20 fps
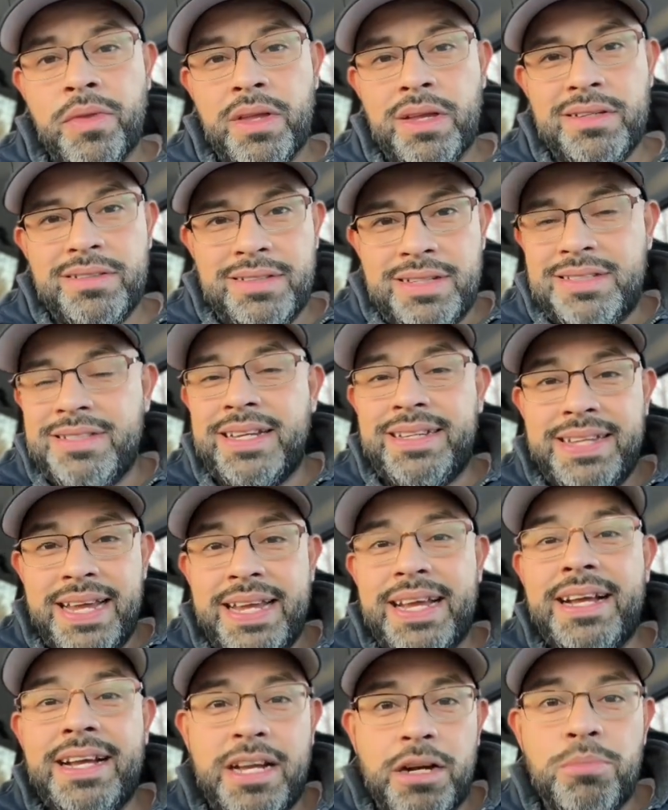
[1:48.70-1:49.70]
it's like
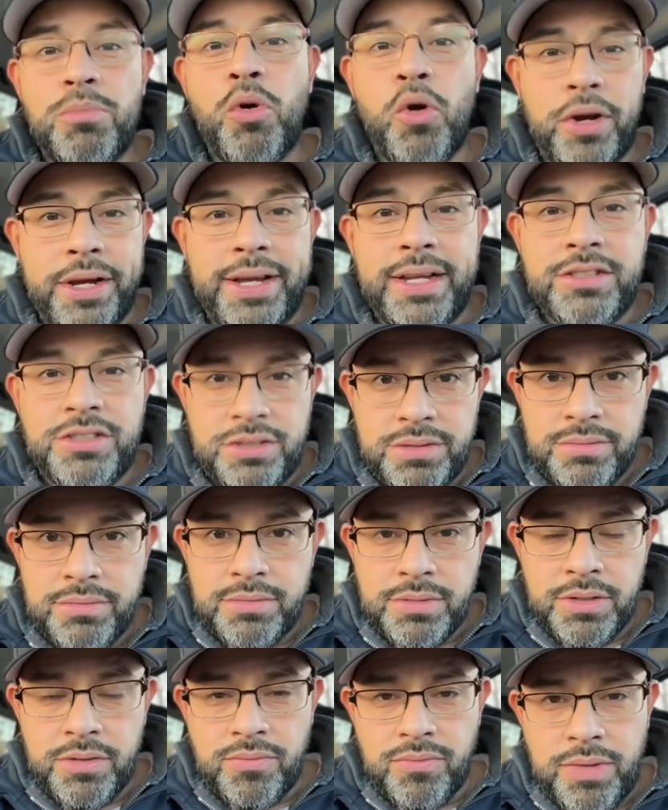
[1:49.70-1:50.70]
taking out a mortgage,
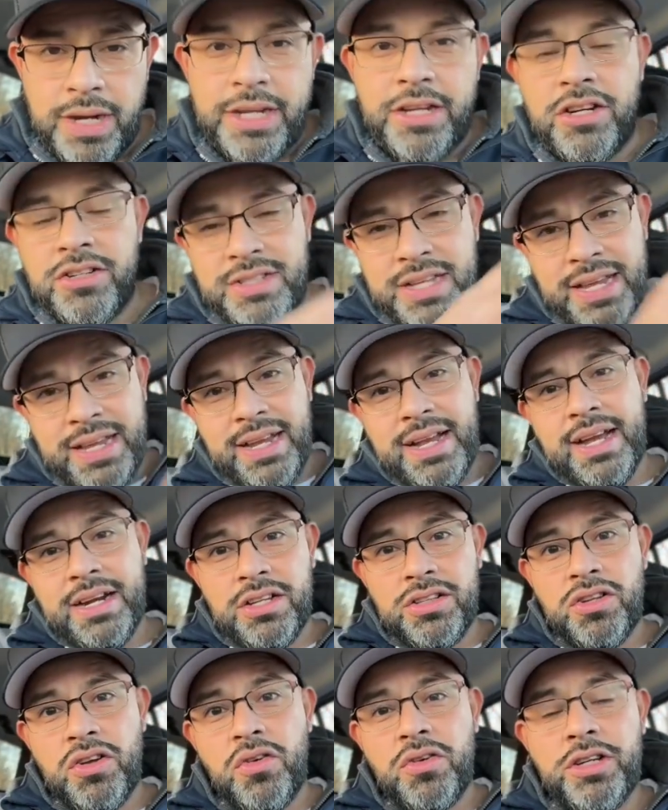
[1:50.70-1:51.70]
right? You're taking out a
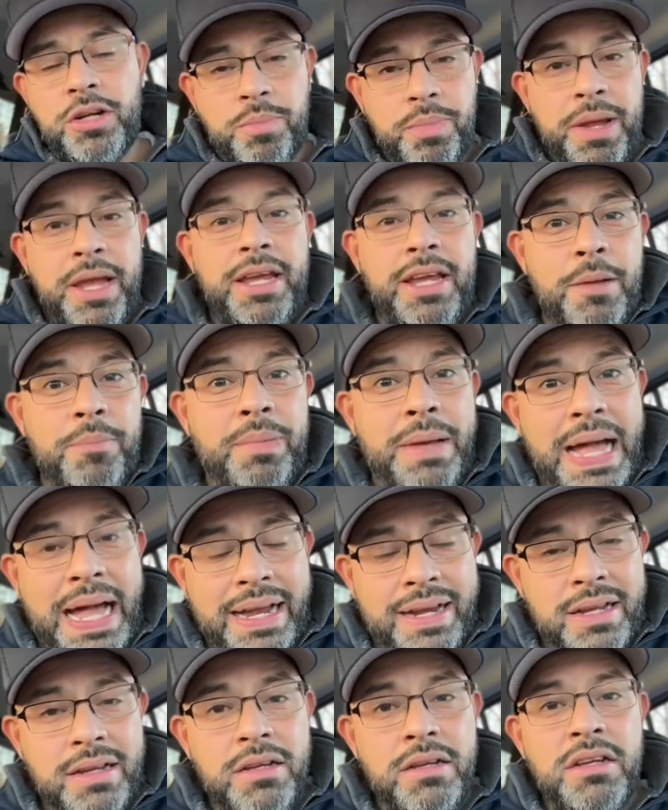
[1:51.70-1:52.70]
loan, you're paying it
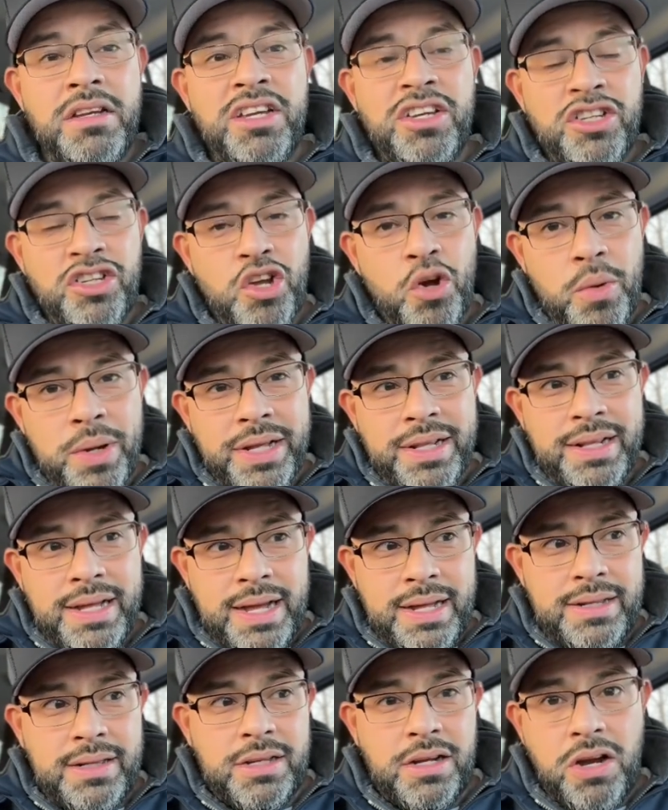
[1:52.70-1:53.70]
back, knowing
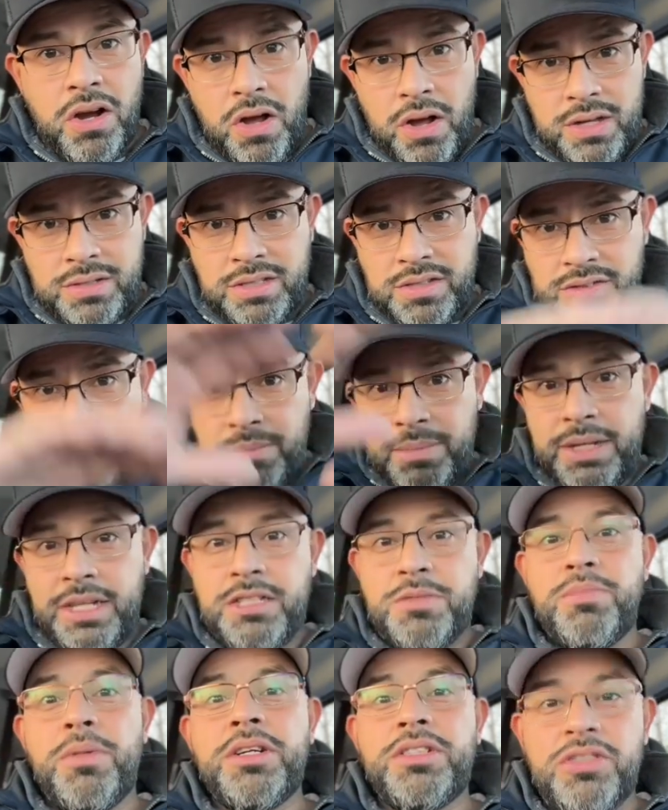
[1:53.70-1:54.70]
that the cost of something is
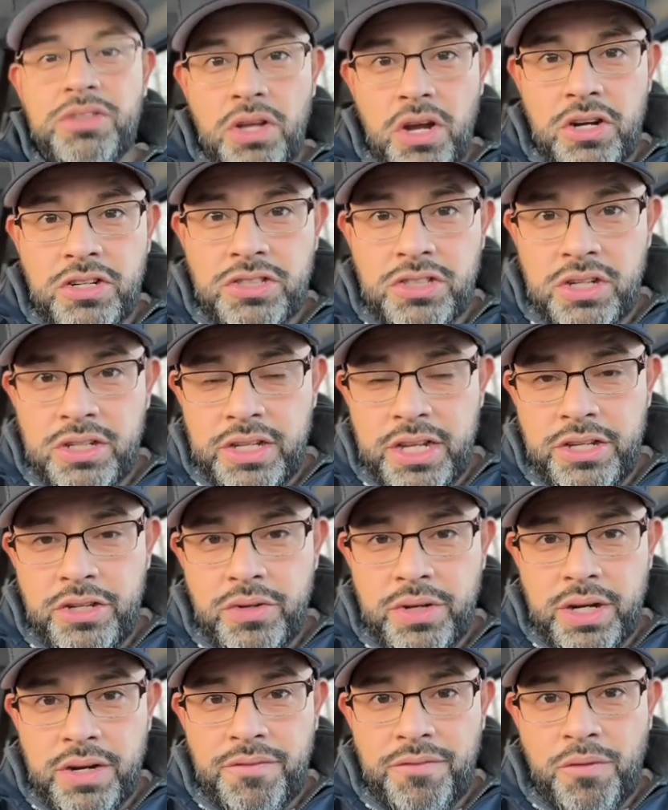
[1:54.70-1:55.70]
much larger than you
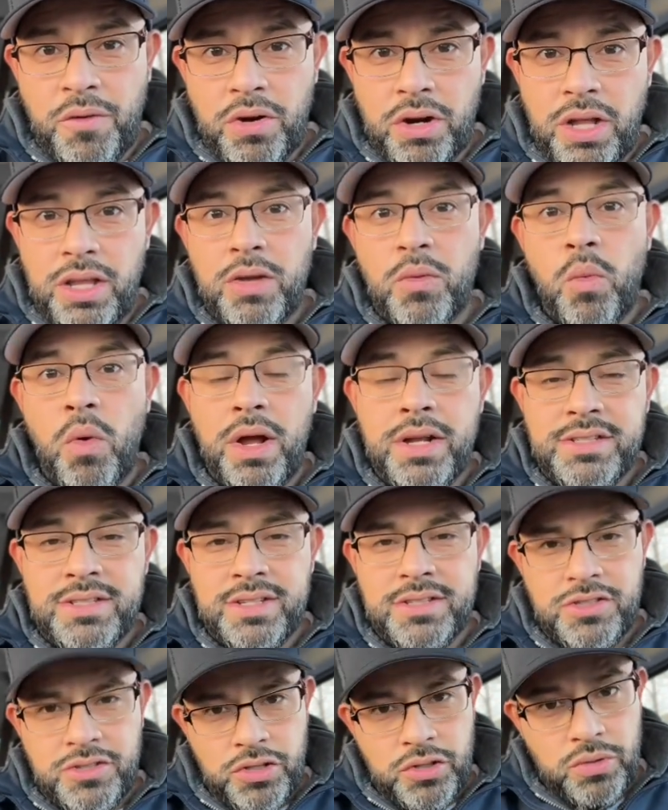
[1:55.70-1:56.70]
can afford all at once,
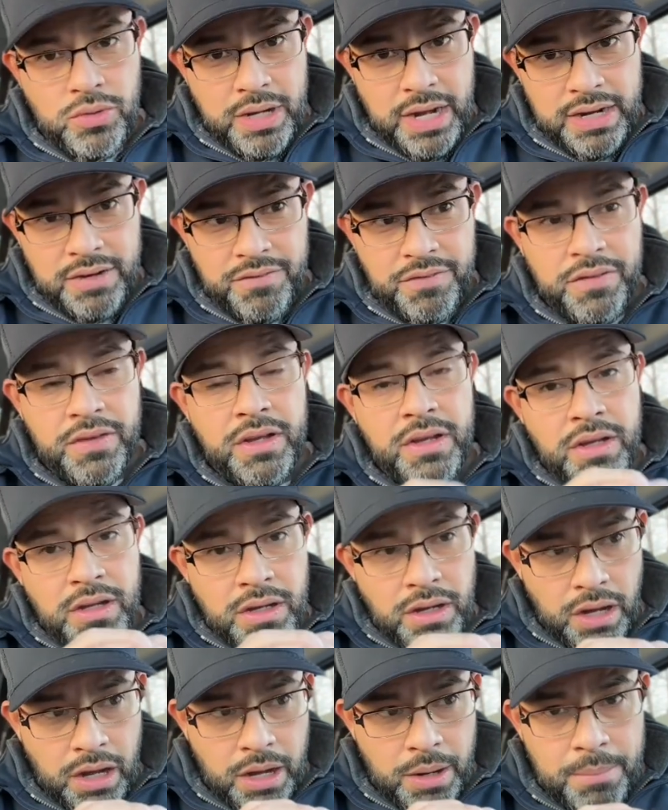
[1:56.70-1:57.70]
and so you kind of
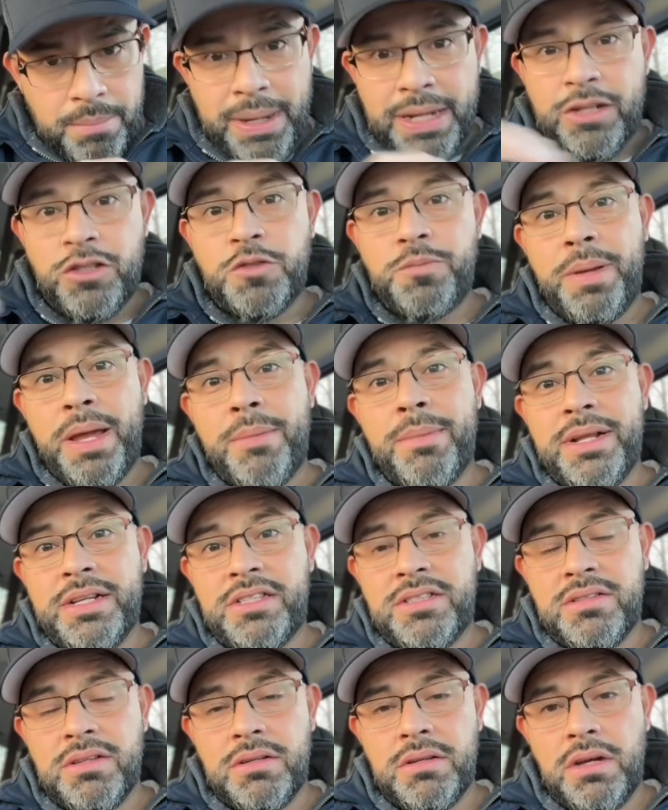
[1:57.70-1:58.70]
make those
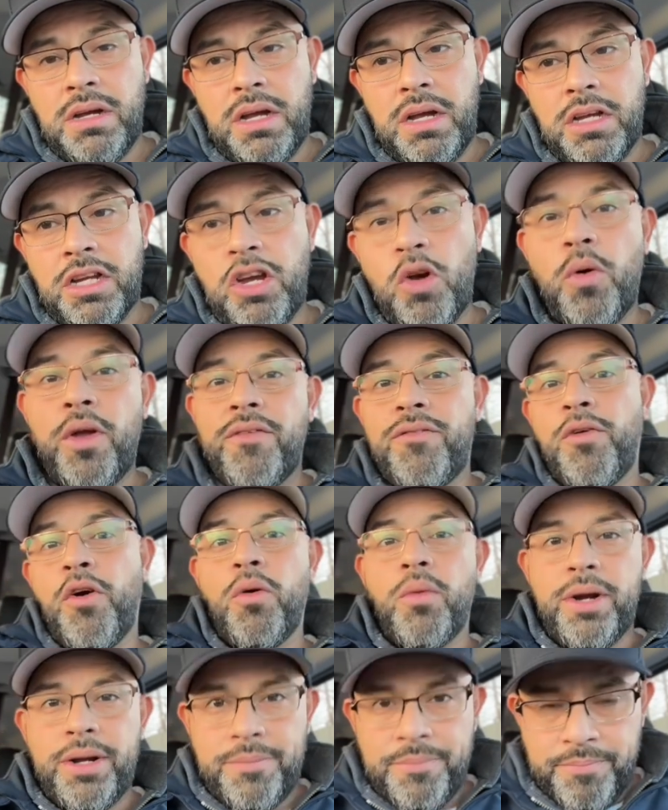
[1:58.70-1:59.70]
payments going
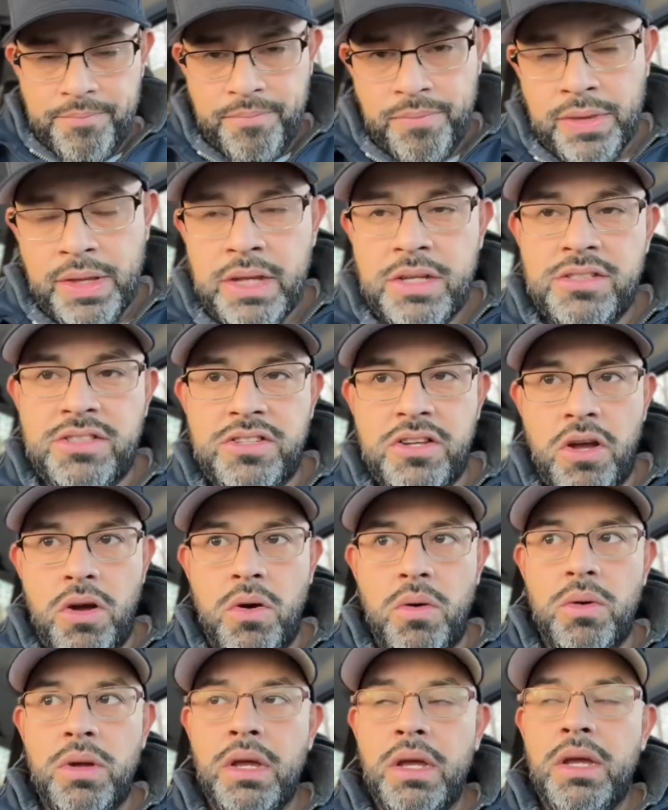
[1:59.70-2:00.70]
forward.
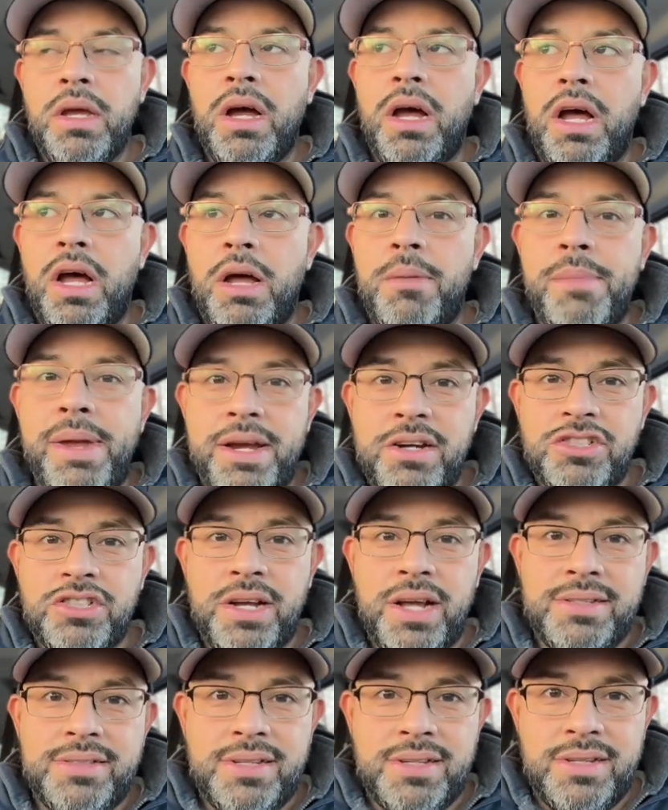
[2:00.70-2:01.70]
So Mayor
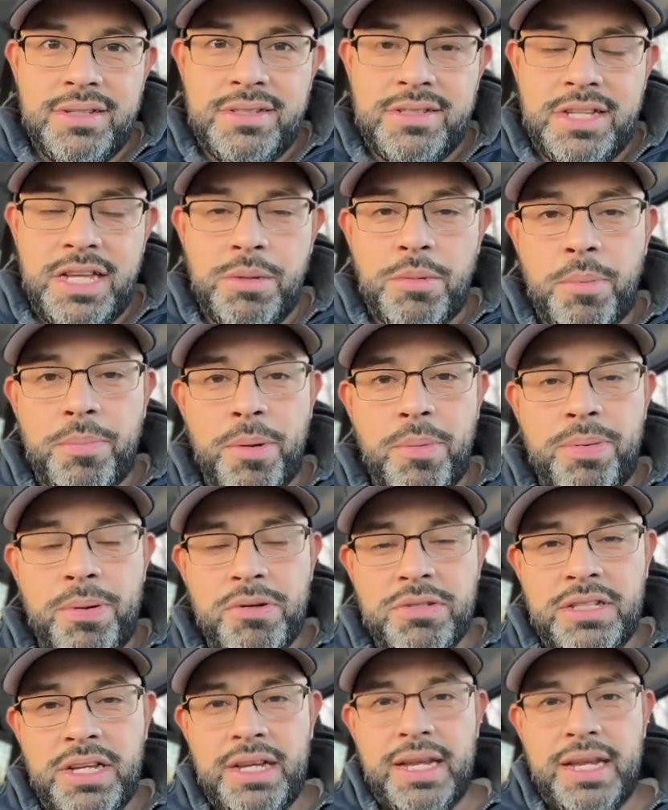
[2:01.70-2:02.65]
Johnson and his team are proposing an